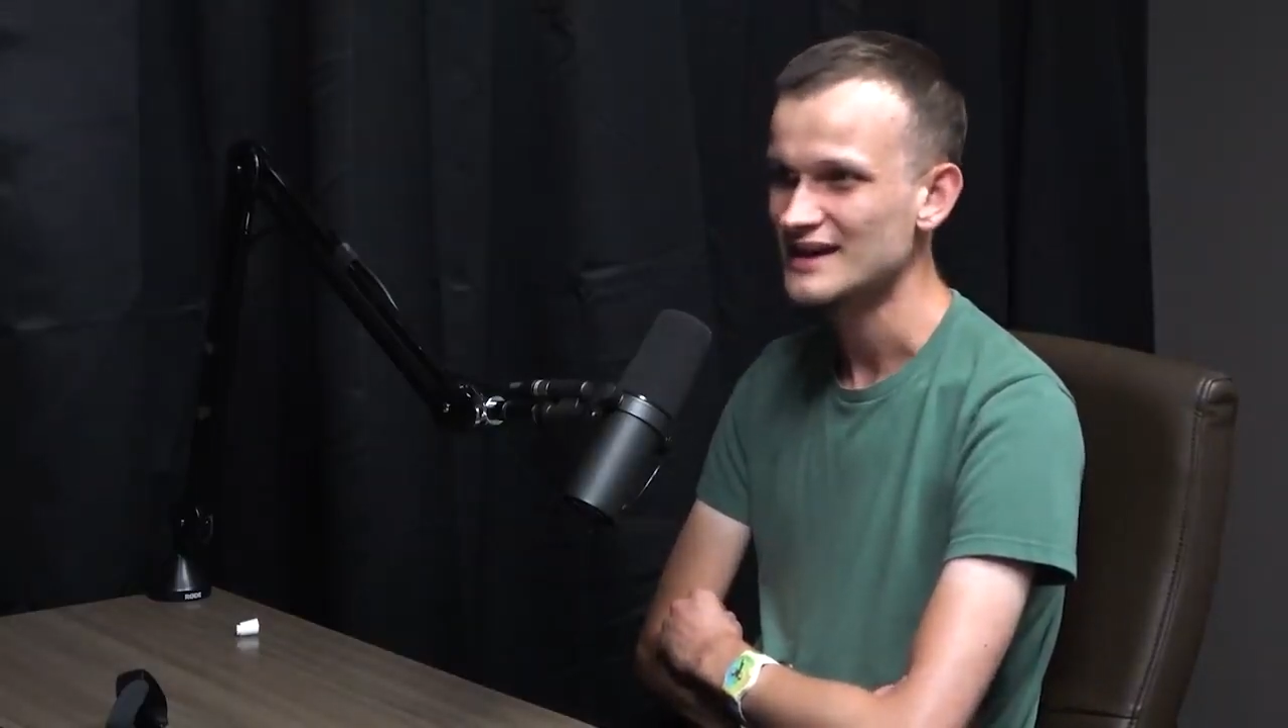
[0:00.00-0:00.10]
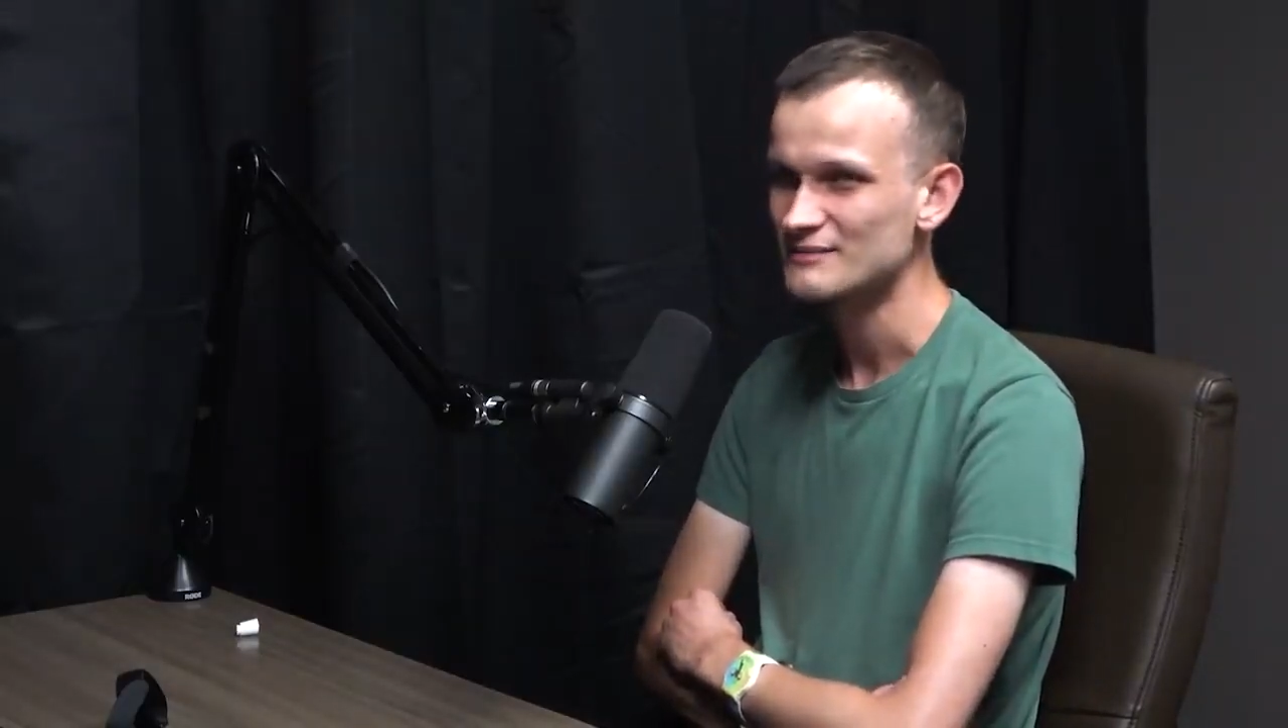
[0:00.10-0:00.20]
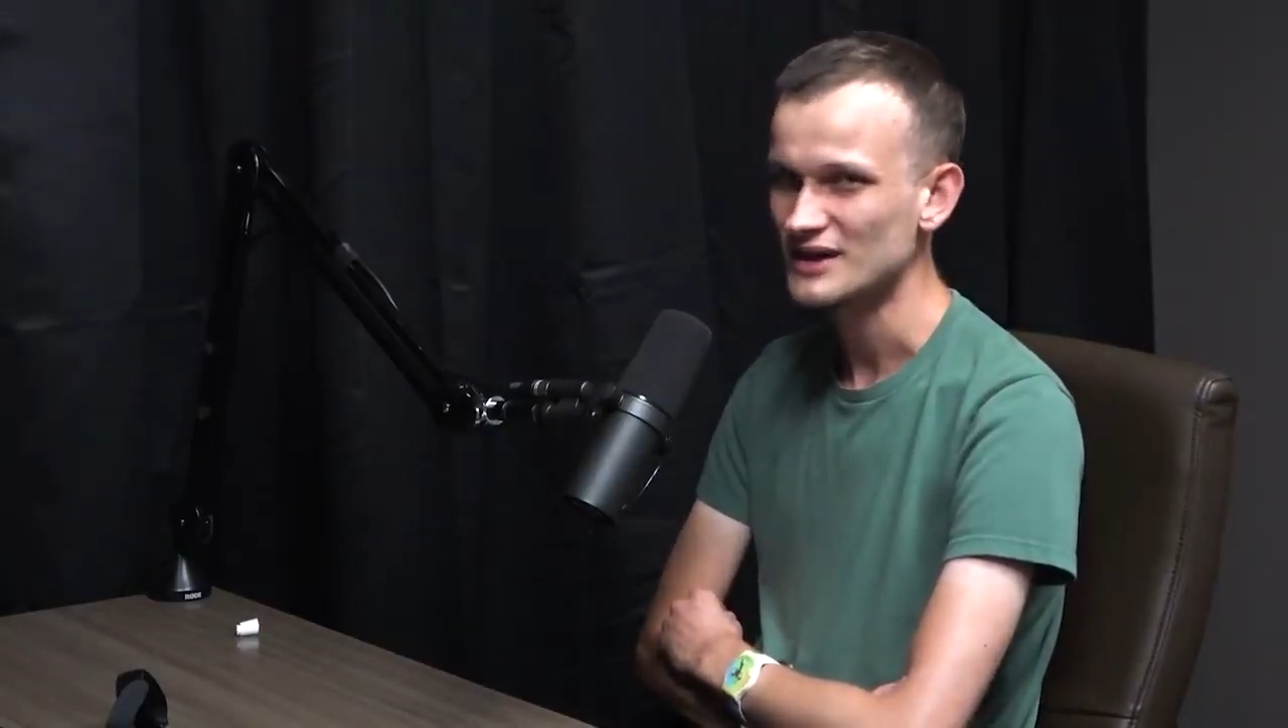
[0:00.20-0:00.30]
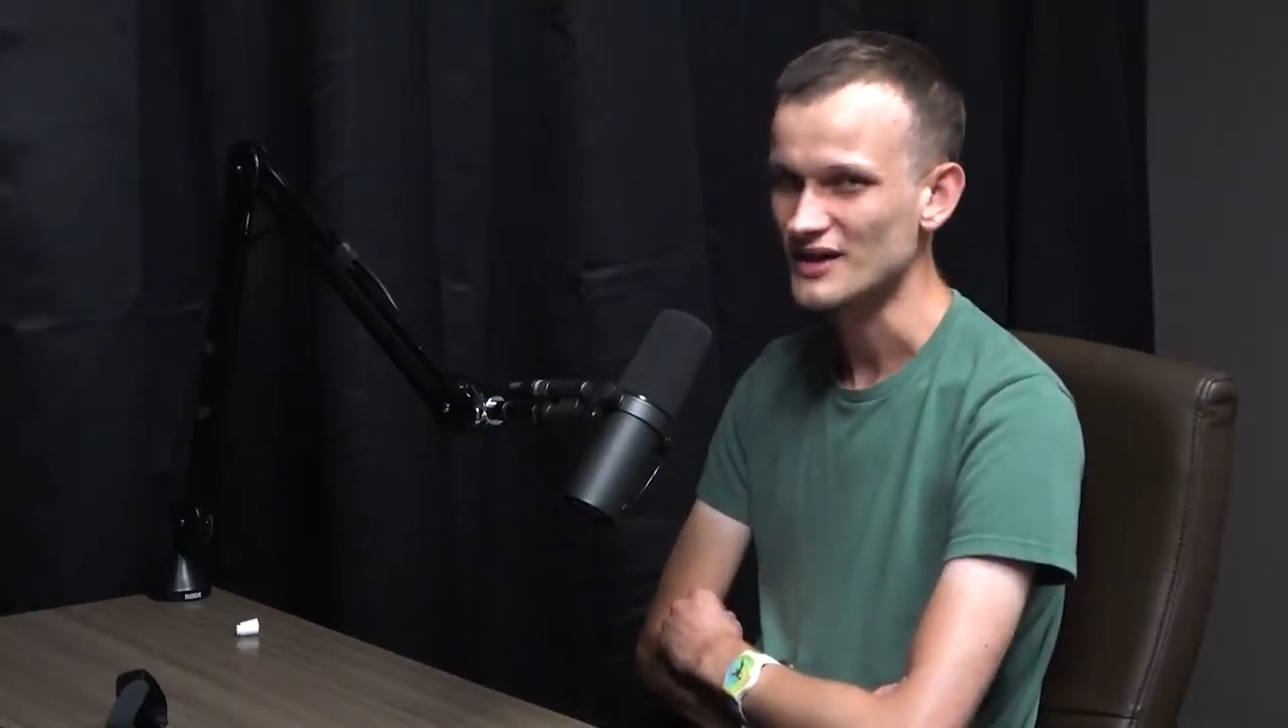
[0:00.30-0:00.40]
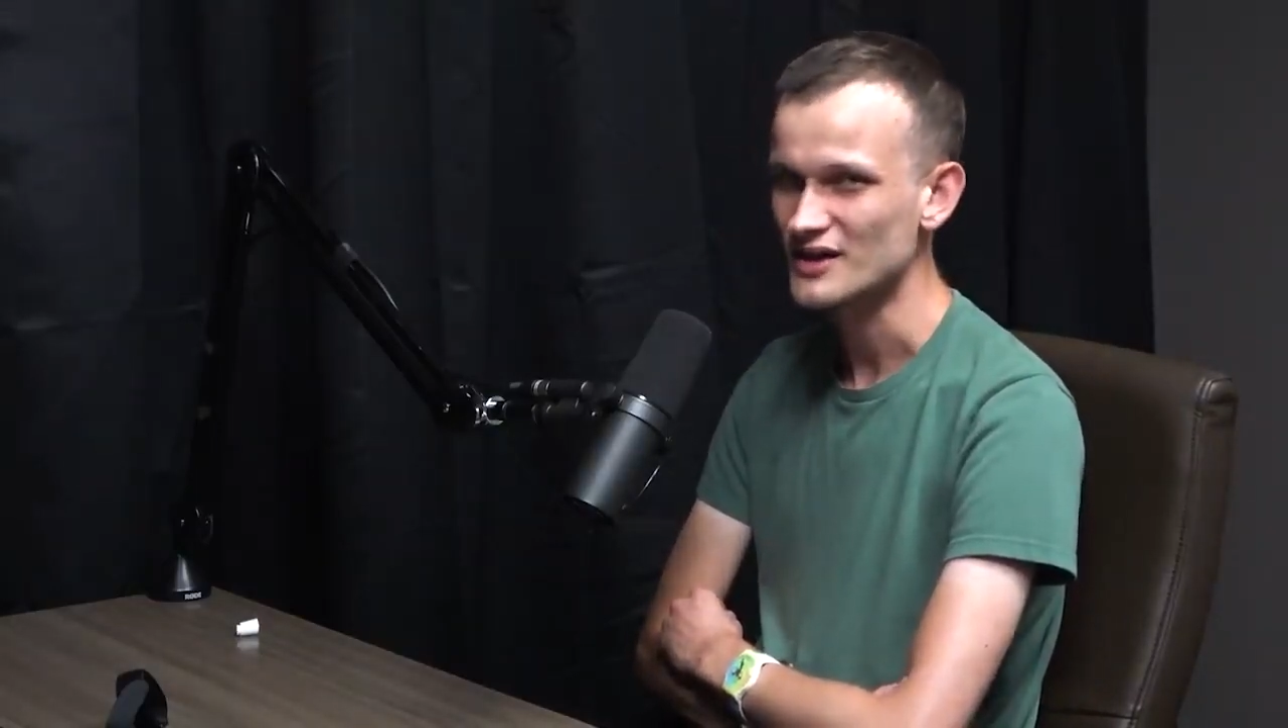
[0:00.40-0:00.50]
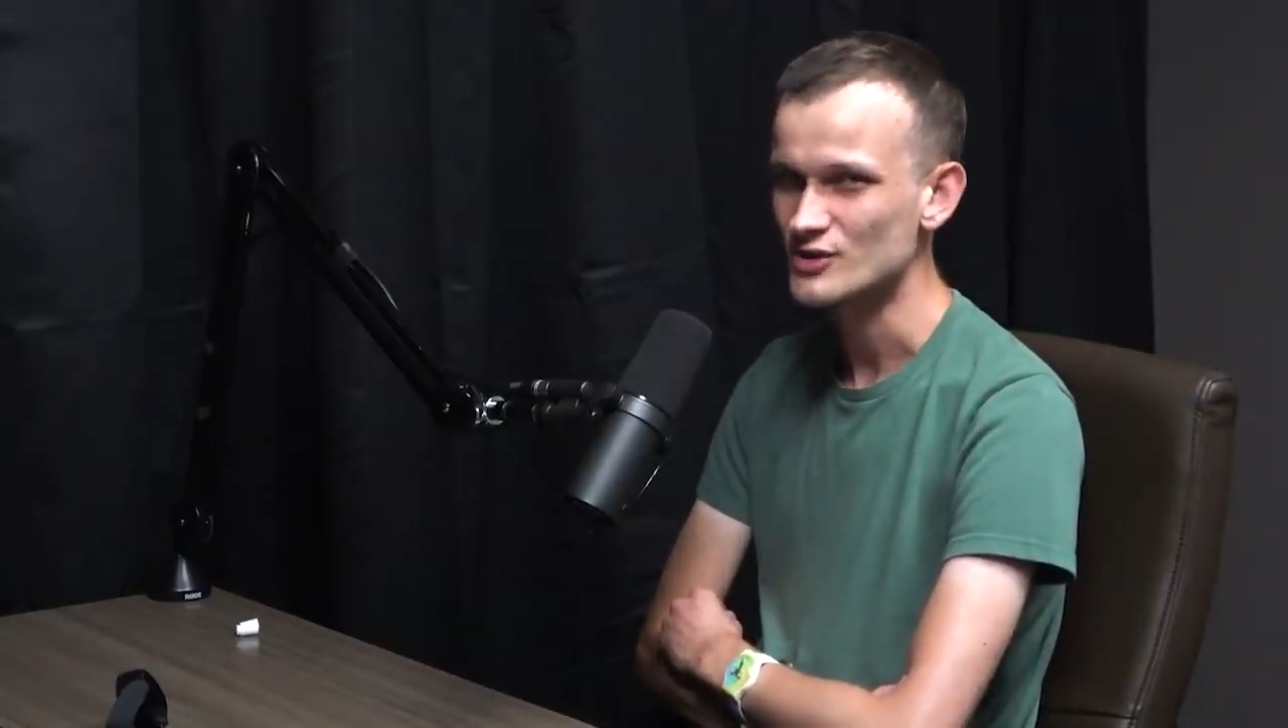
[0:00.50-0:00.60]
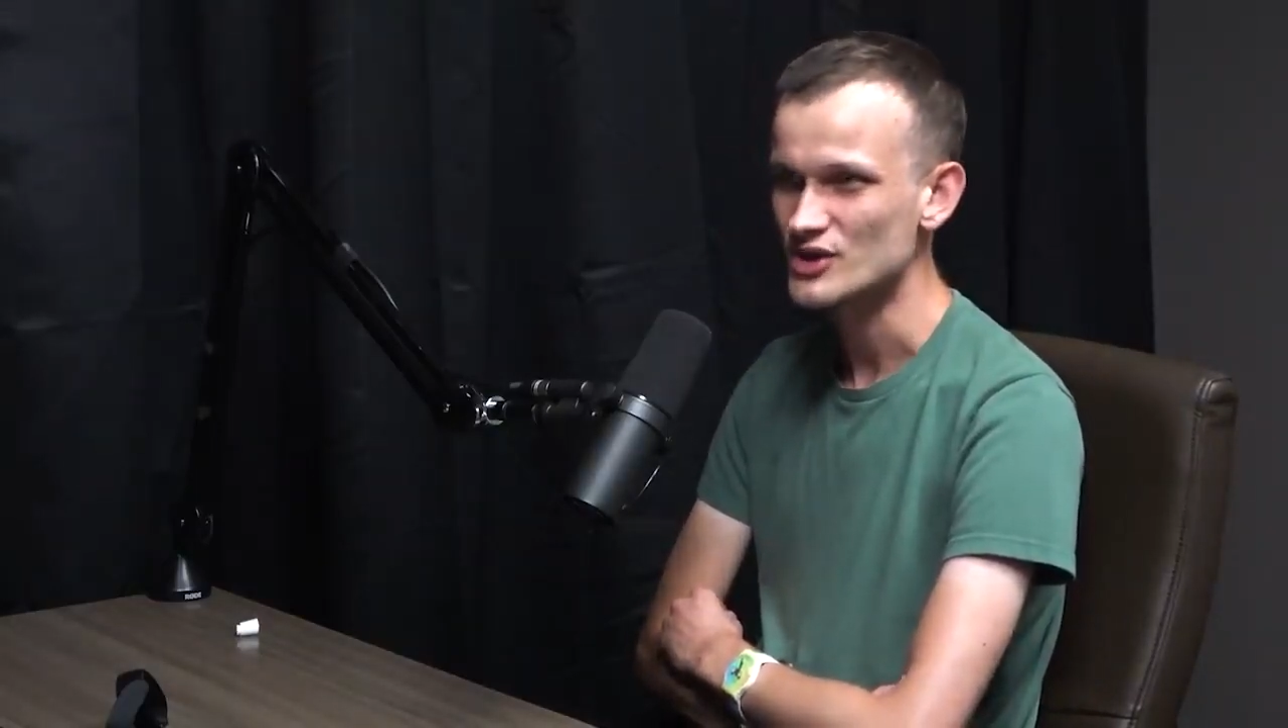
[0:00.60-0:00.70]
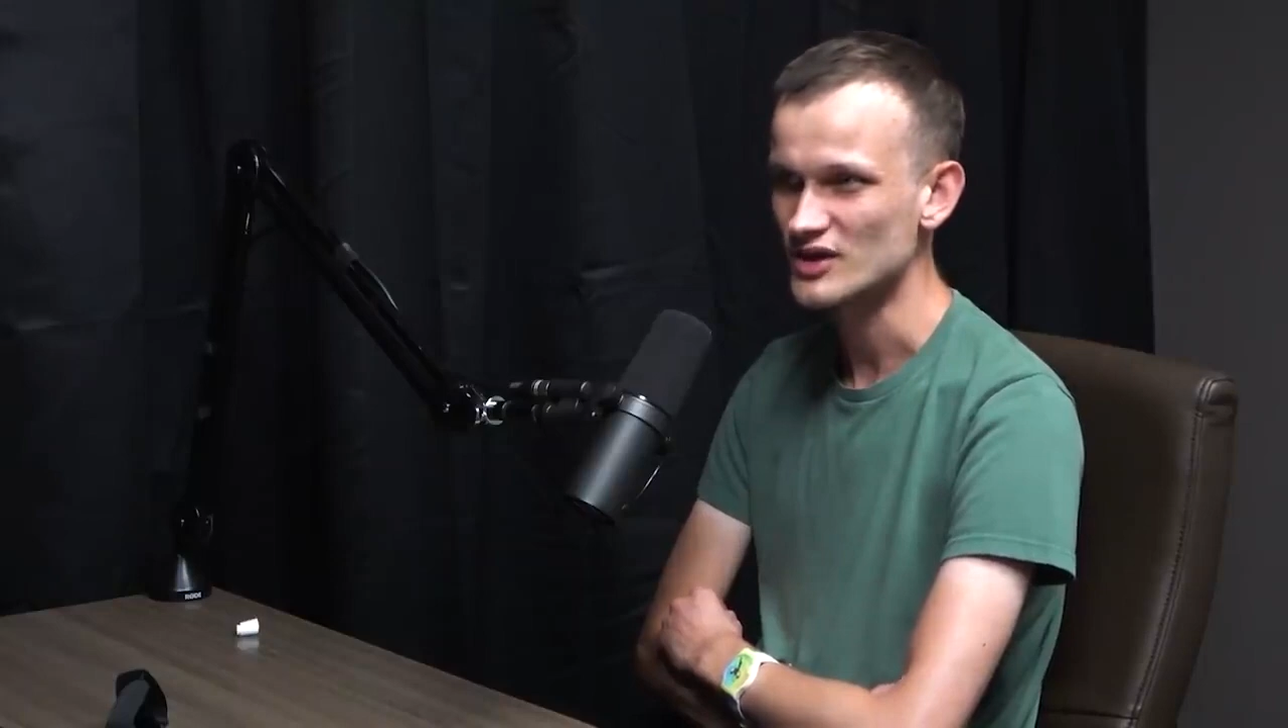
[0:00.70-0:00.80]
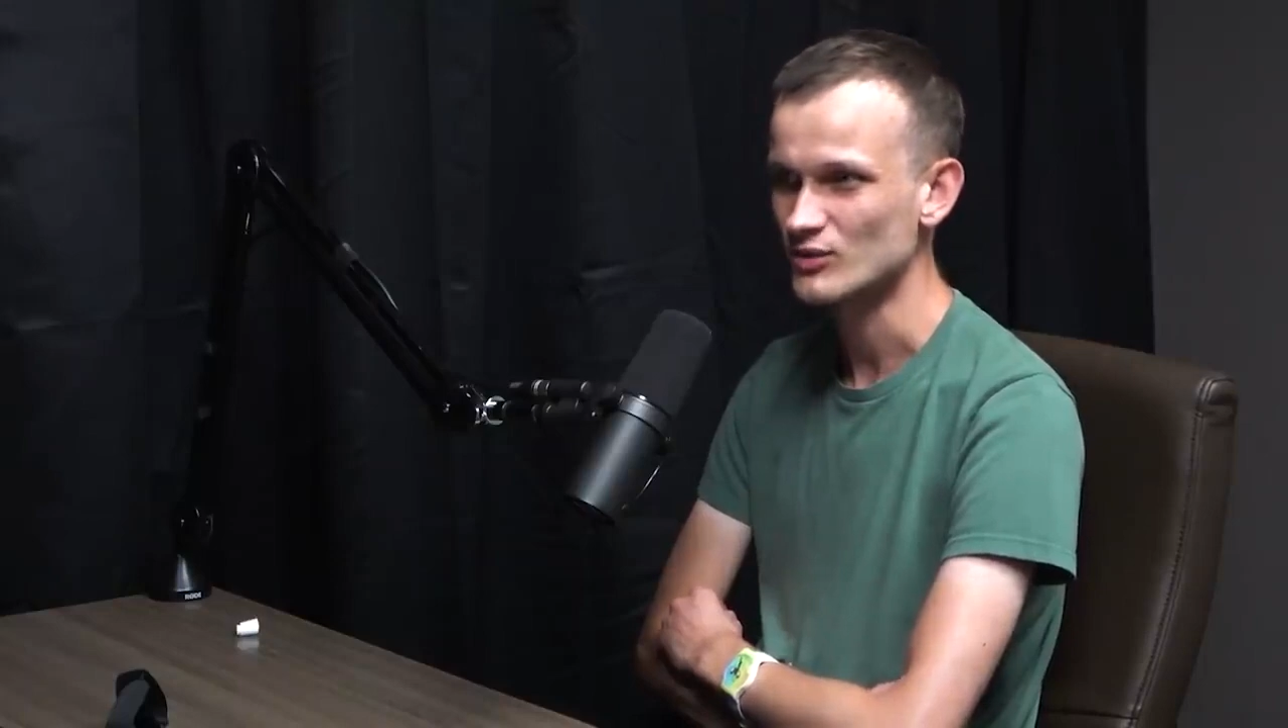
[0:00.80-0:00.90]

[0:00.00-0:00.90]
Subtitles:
it because there just